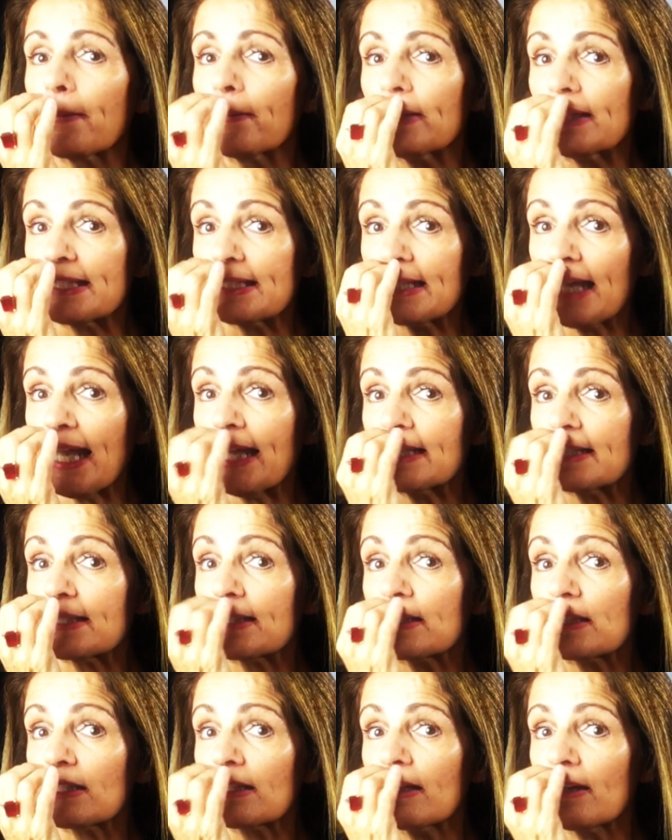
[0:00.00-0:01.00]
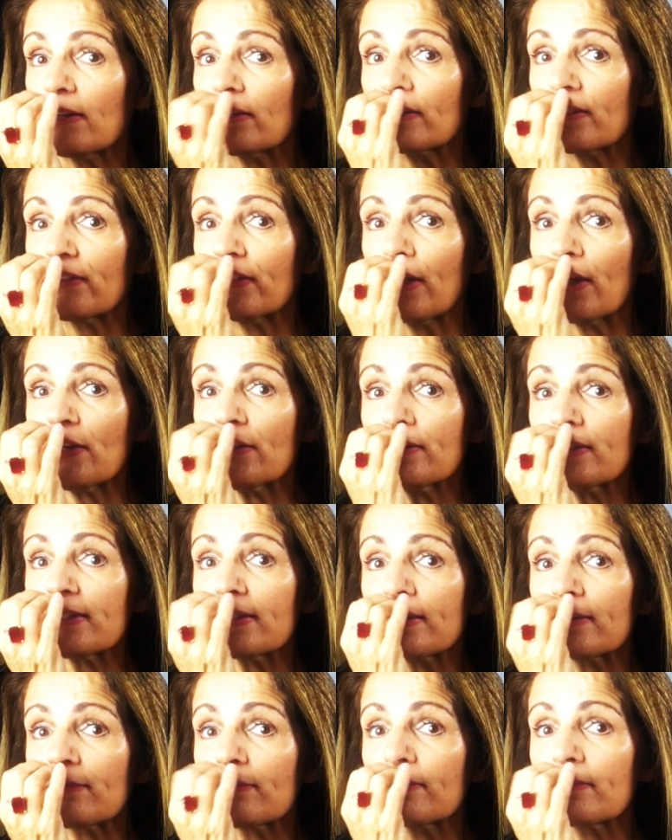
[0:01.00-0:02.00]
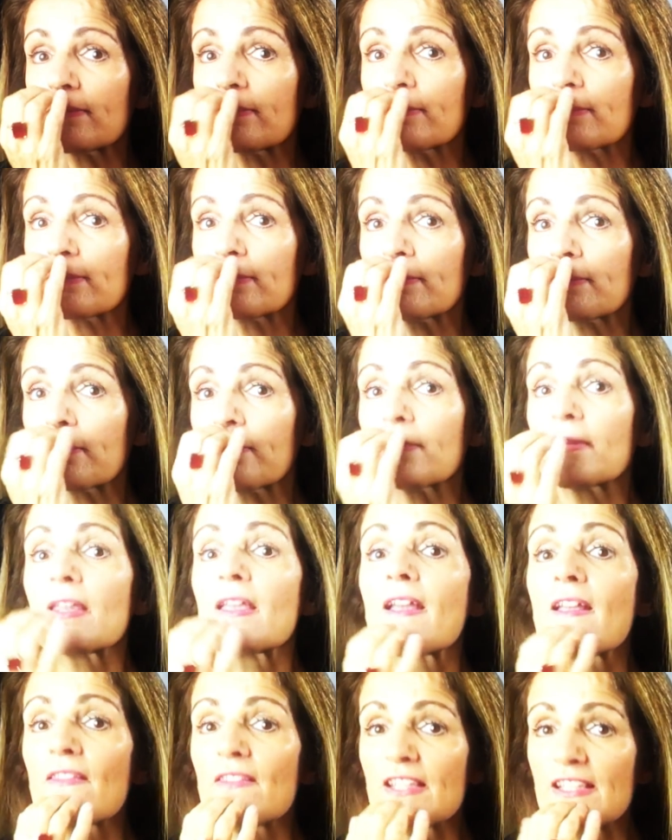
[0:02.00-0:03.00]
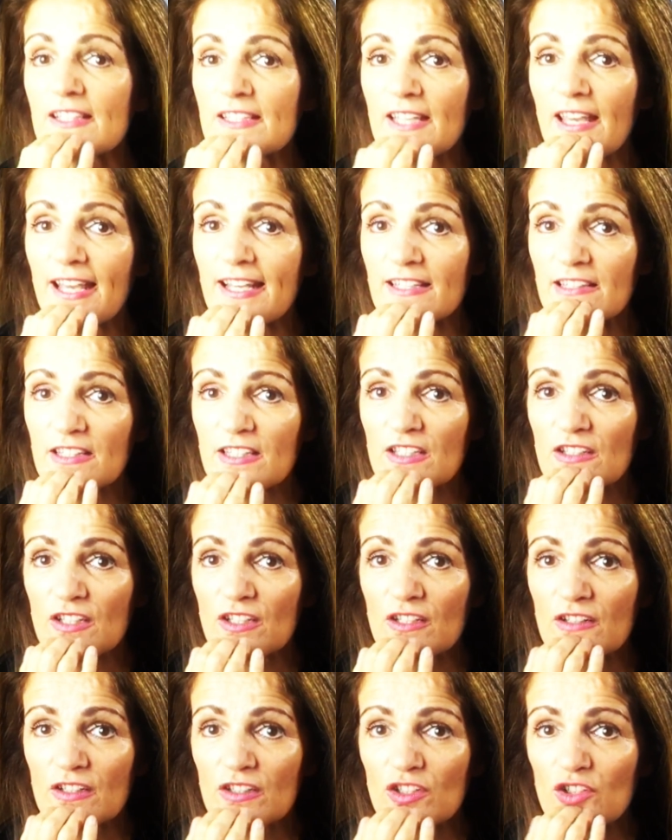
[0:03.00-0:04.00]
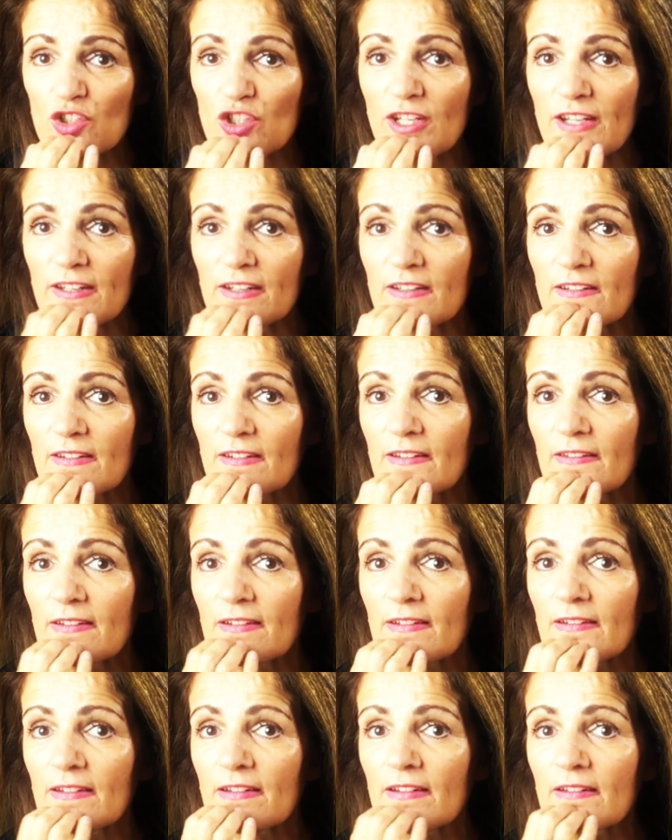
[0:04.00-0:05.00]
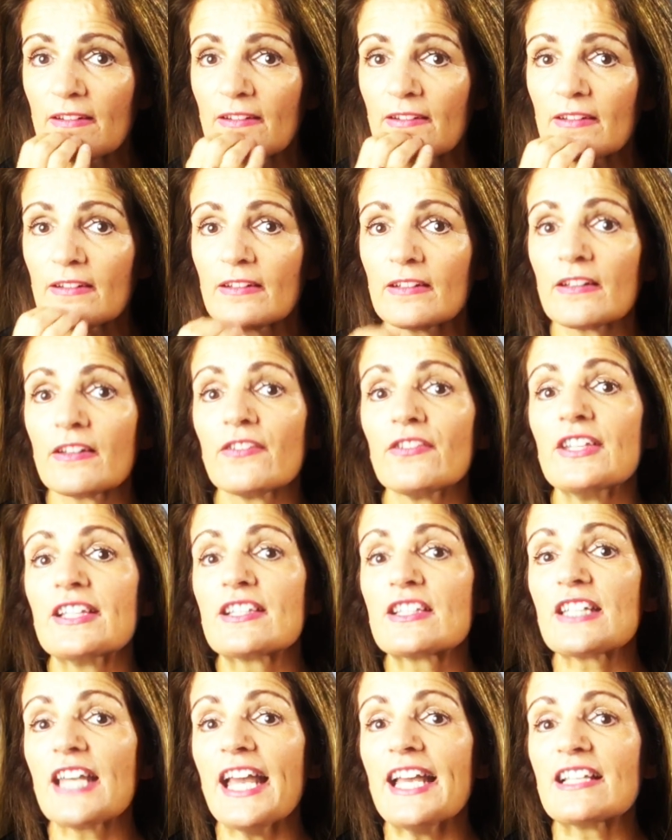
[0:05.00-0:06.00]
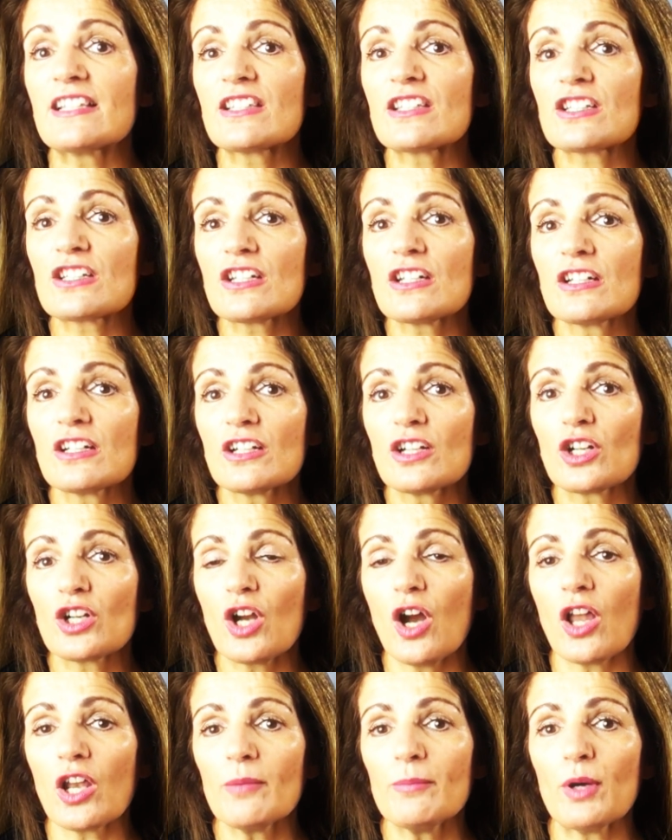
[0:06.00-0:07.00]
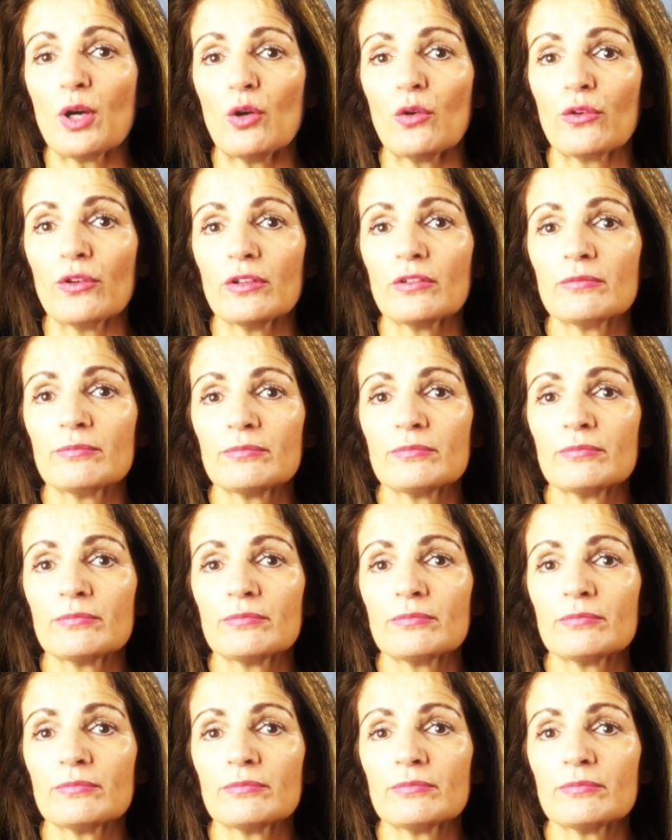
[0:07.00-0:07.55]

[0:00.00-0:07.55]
This test, under the nose. This test, chin. This test, collarbone.